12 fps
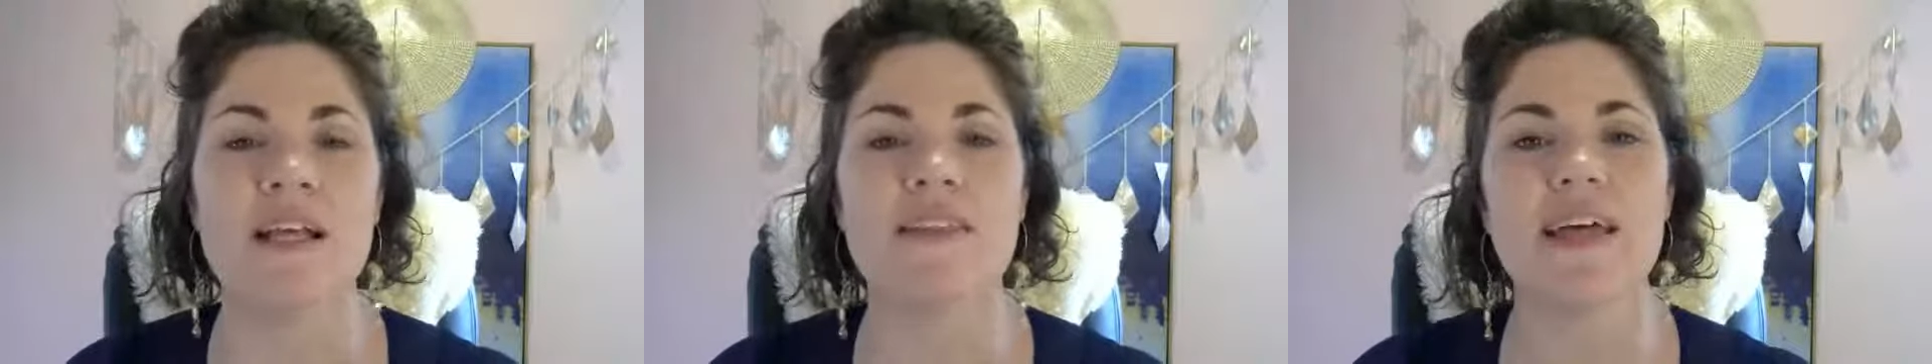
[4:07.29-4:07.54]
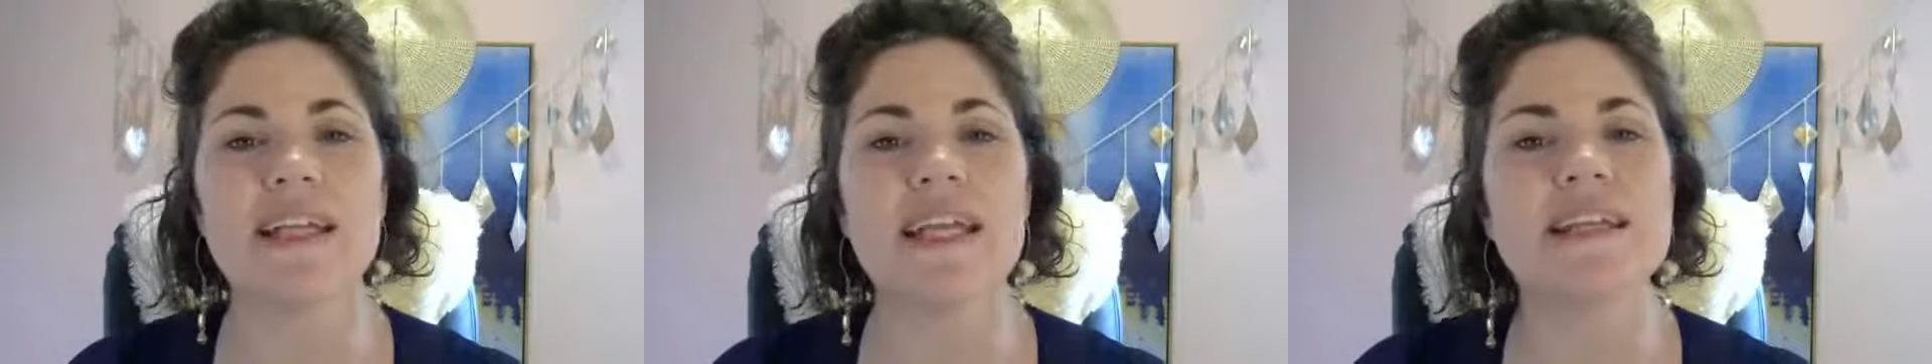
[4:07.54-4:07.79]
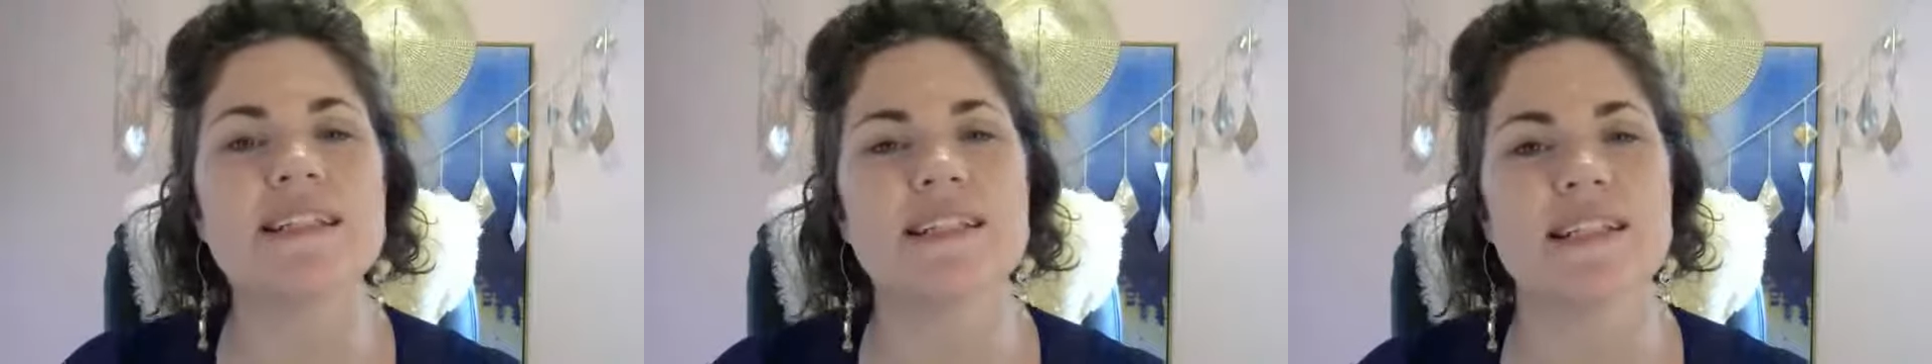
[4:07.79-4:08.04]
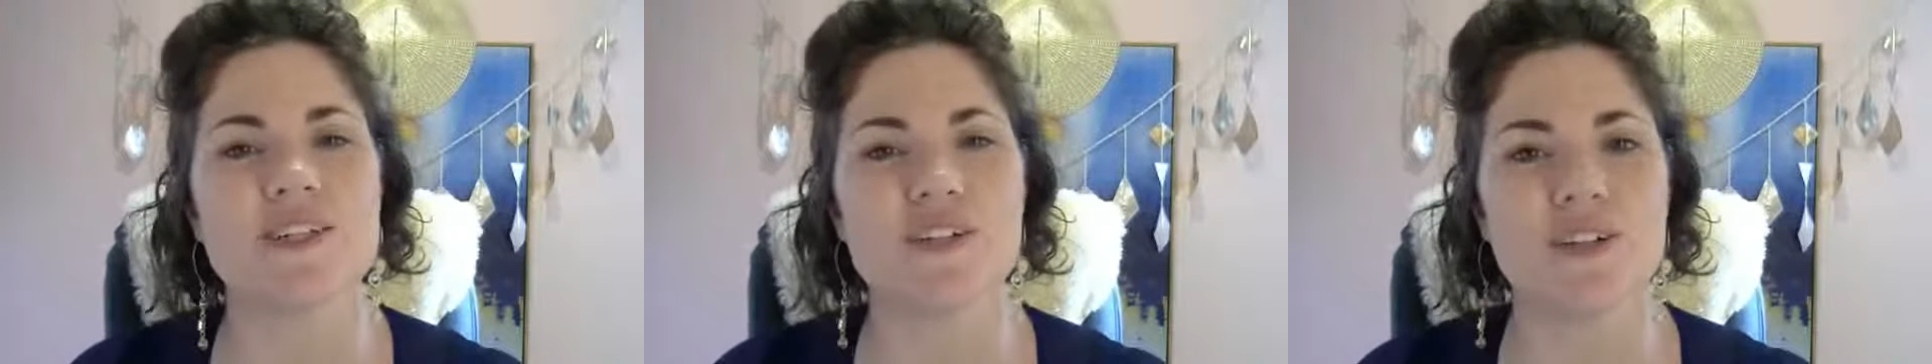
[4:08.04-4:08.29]
They need
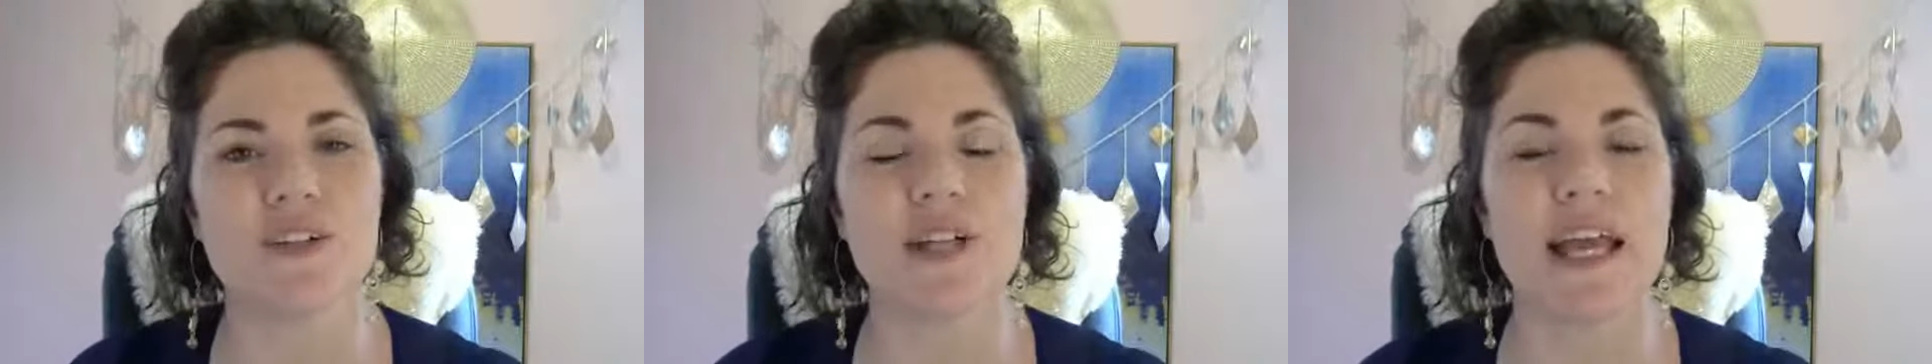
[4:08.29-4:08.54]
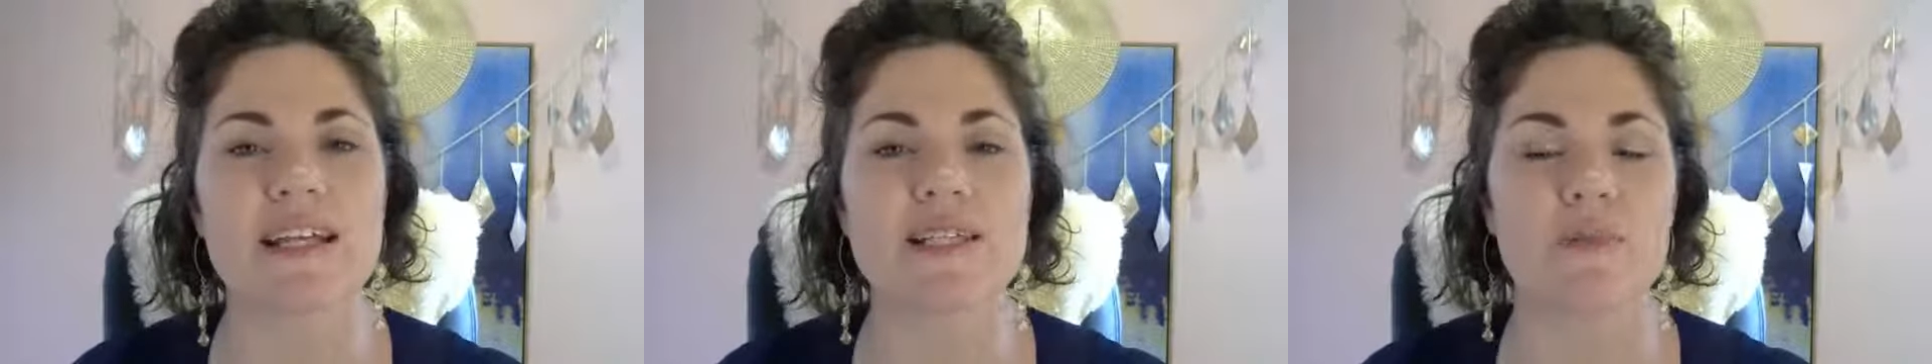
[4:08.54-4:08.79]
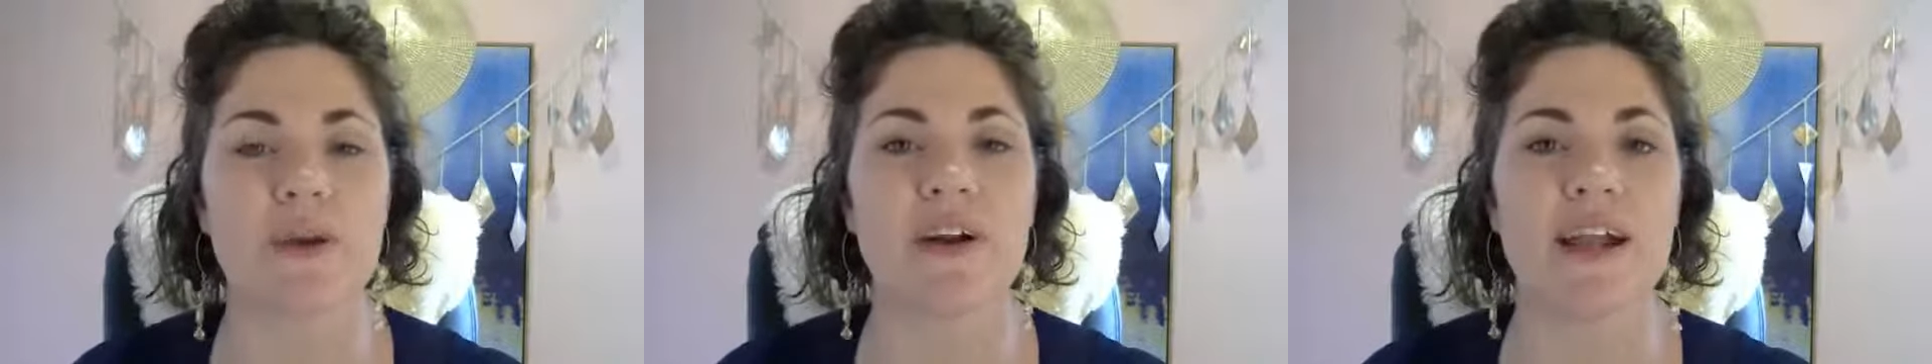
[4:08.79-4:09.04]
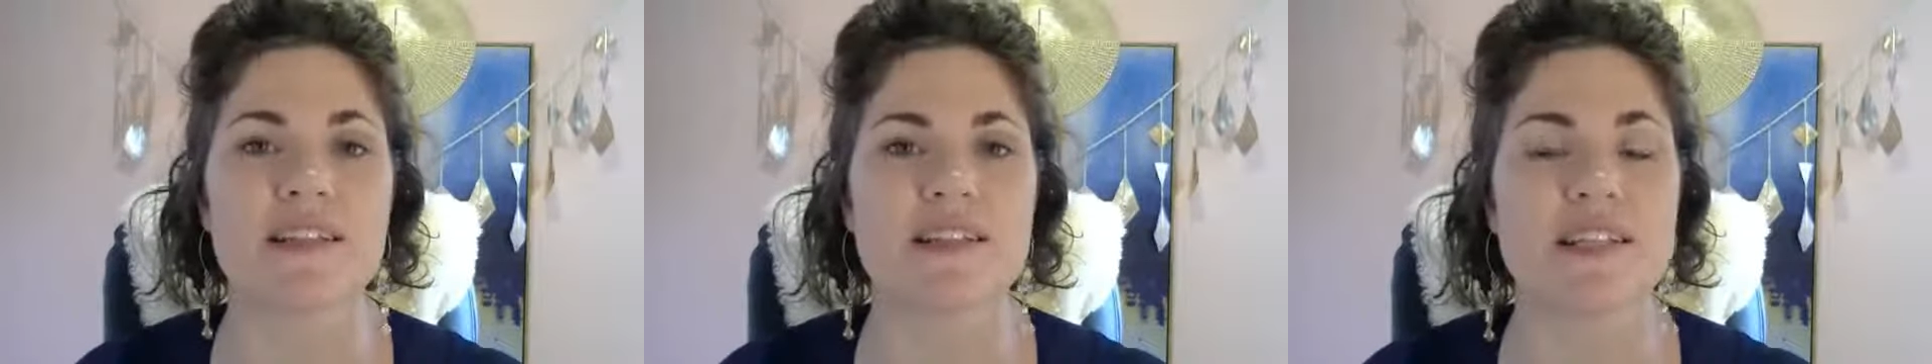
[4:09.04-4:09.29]
additional
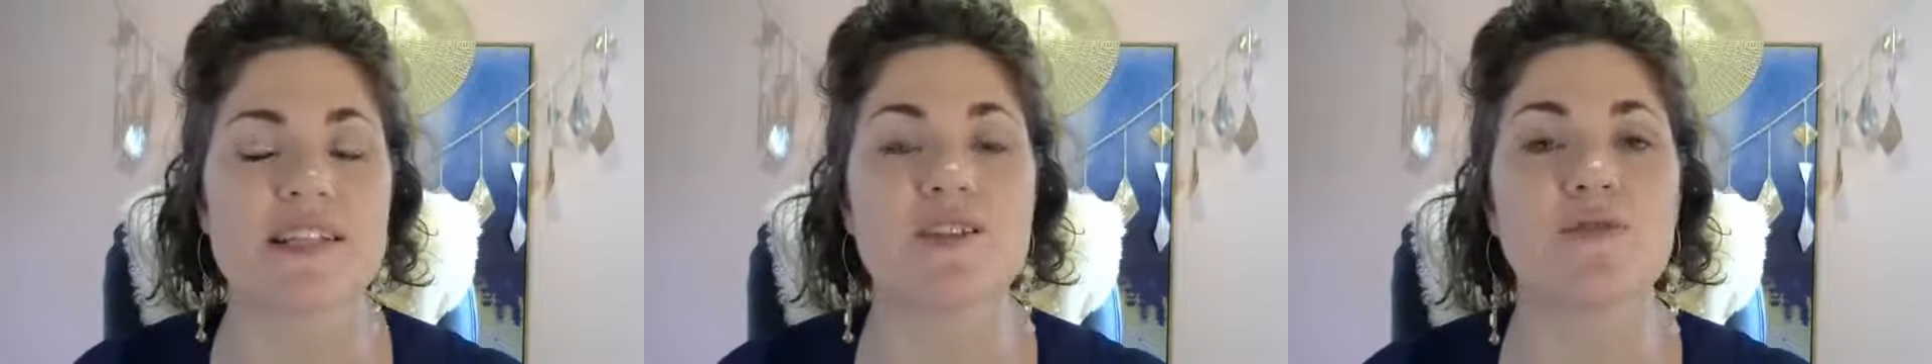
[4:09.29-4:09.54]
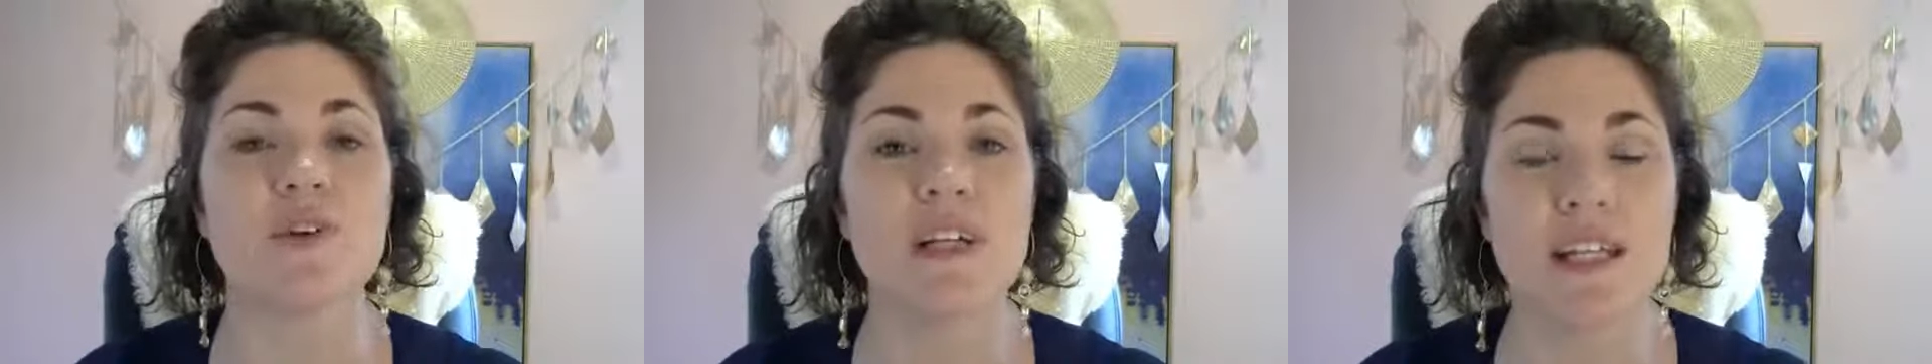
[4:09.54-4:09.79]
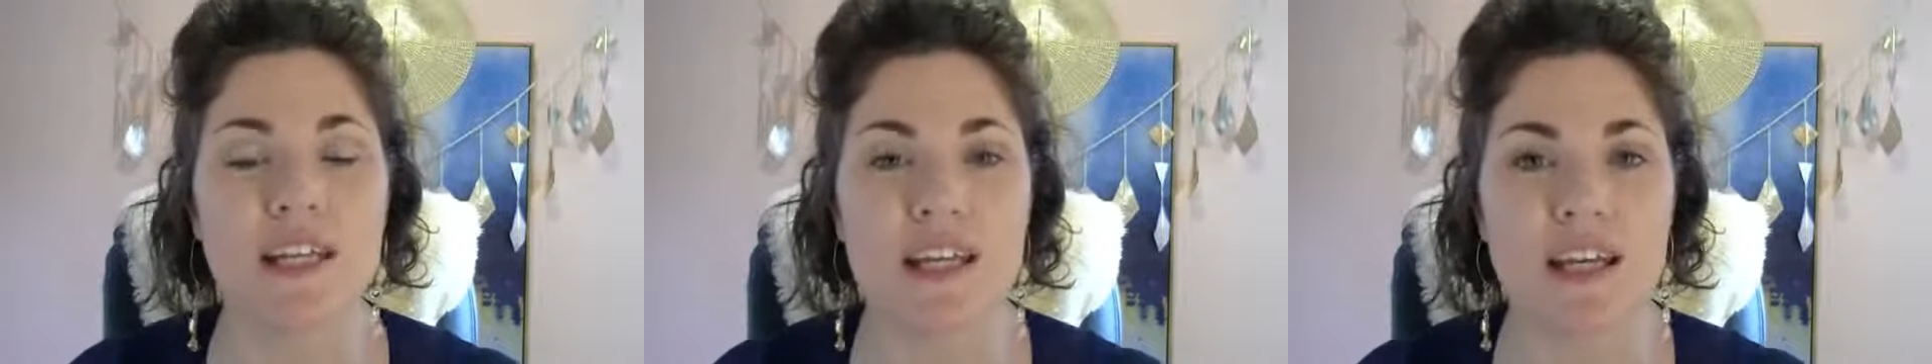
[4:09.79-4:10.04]
experiences to really